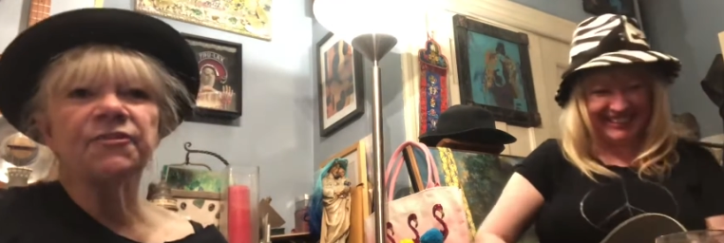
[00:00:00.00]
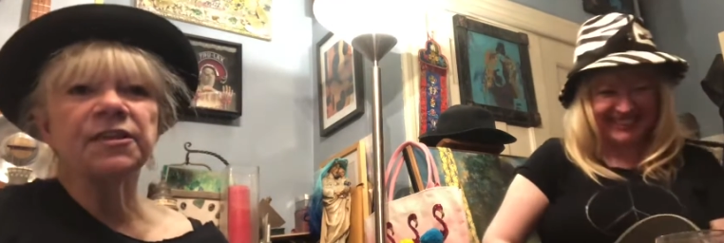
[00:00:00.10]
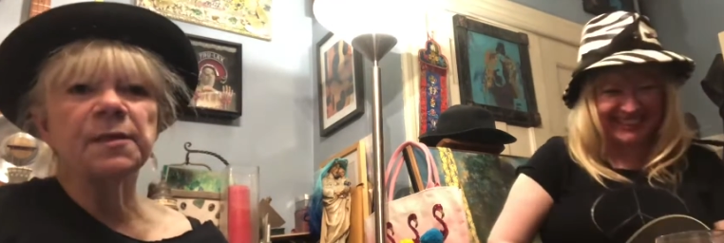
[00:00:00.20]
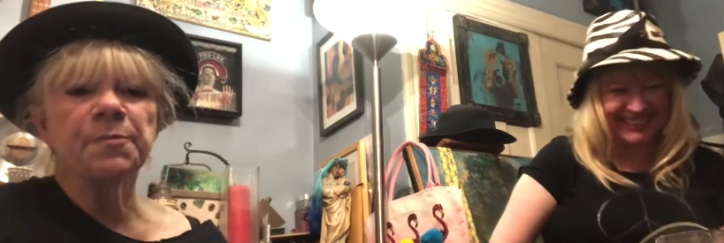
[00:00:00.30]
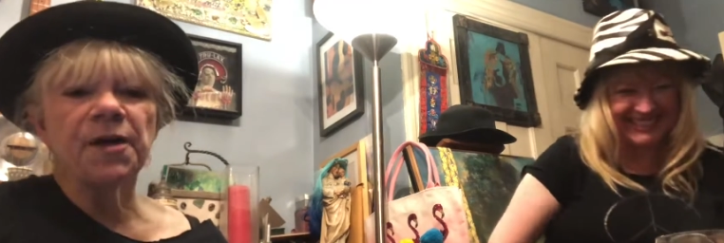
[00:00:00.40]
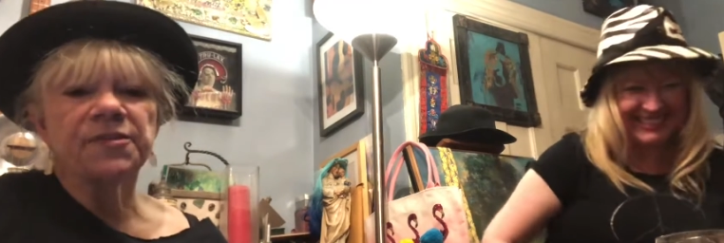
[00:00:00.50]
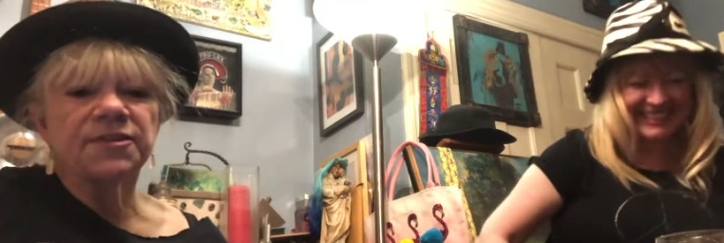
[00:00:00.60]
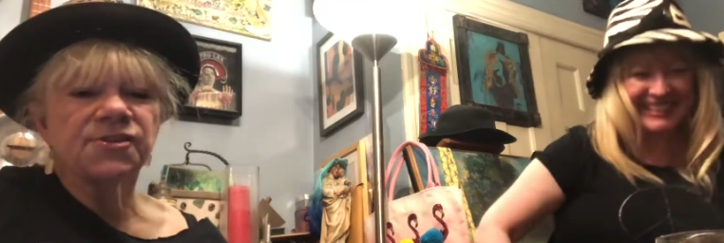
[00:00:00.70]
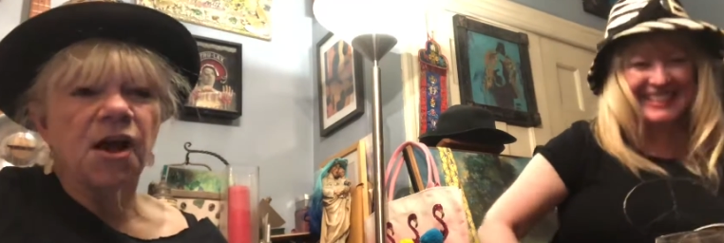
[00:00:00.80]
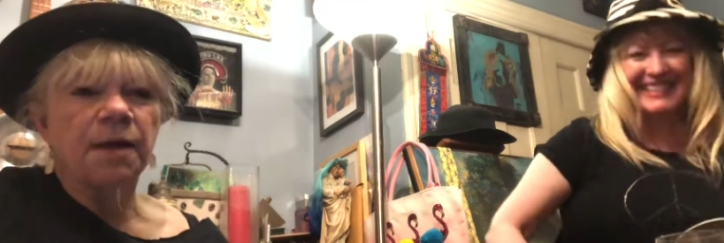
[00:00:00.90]
Speaker 1: Everly
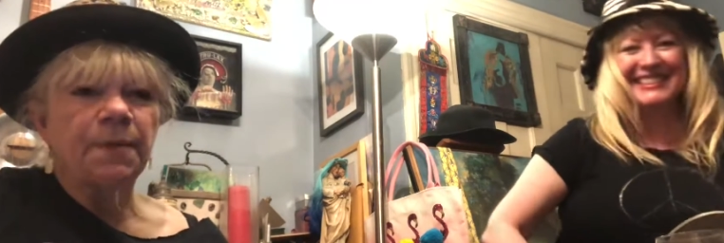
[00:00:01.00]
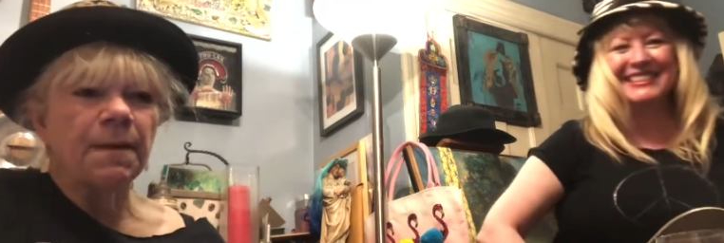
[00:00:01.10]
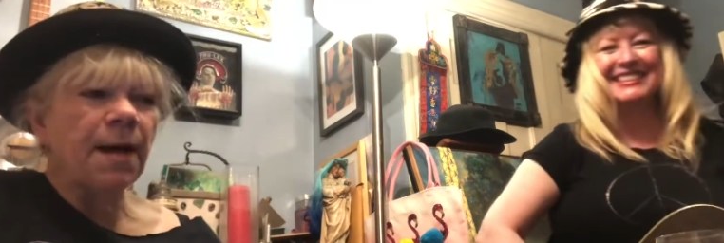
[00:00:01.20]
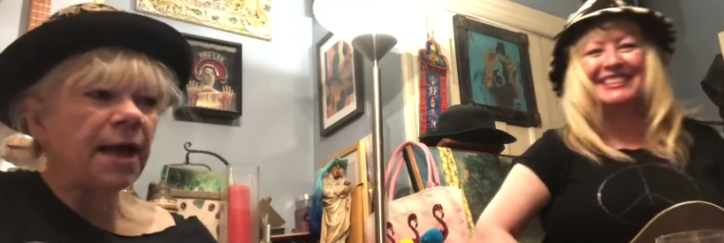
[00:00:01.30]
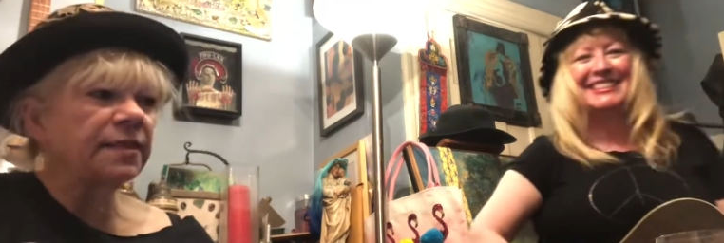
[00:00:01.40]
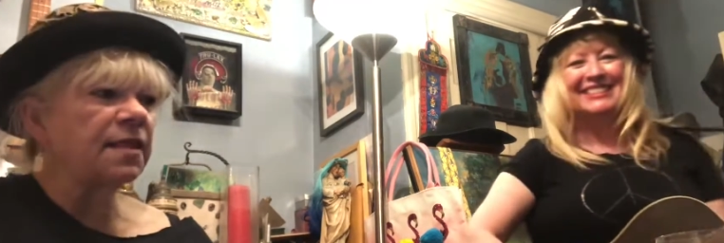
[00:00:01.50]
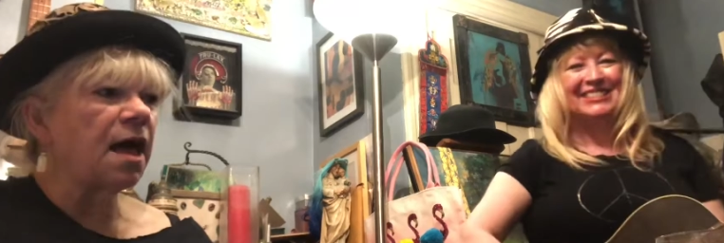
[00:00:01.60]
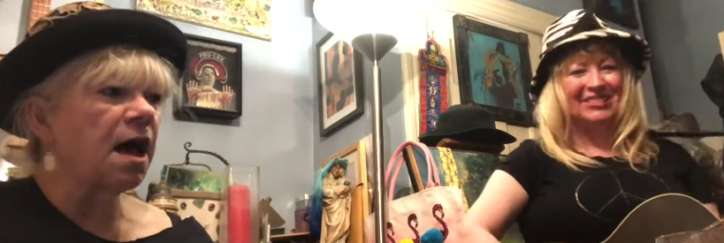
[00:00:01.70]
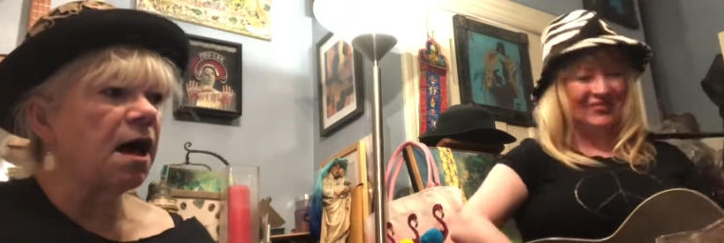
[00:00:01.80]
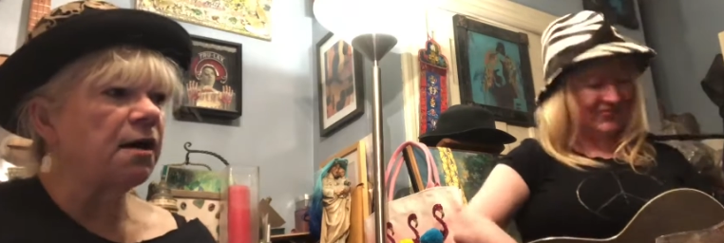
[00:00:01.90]
Brothers song, Bye Bye
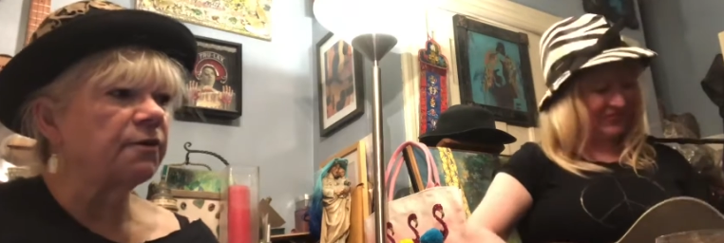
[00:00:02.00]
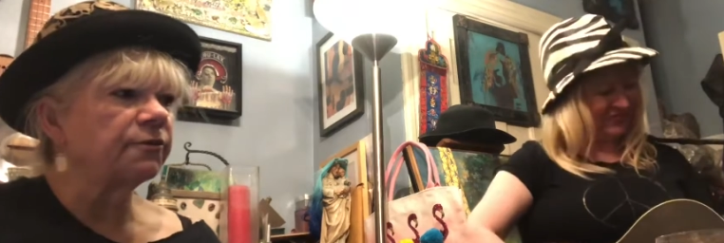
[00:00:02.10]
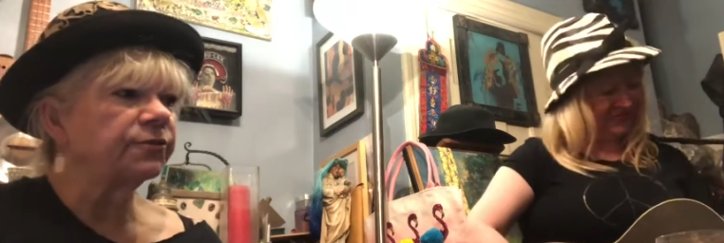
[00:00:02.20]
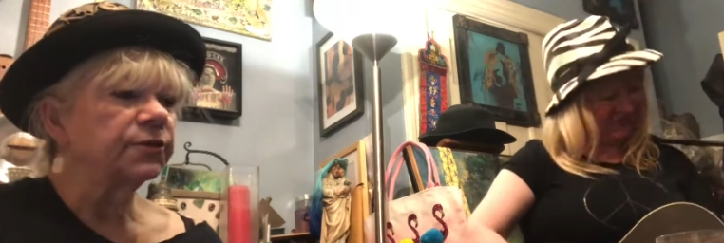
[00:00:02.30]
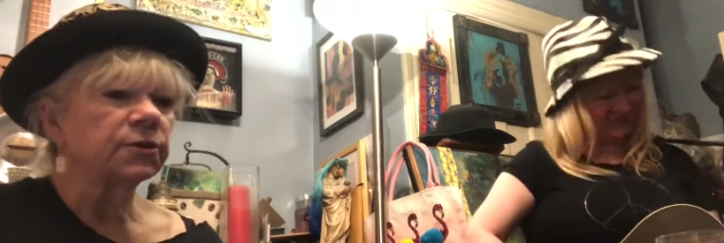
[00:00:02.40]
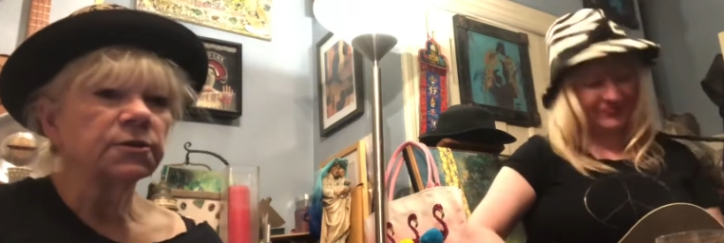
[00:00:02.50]
Love.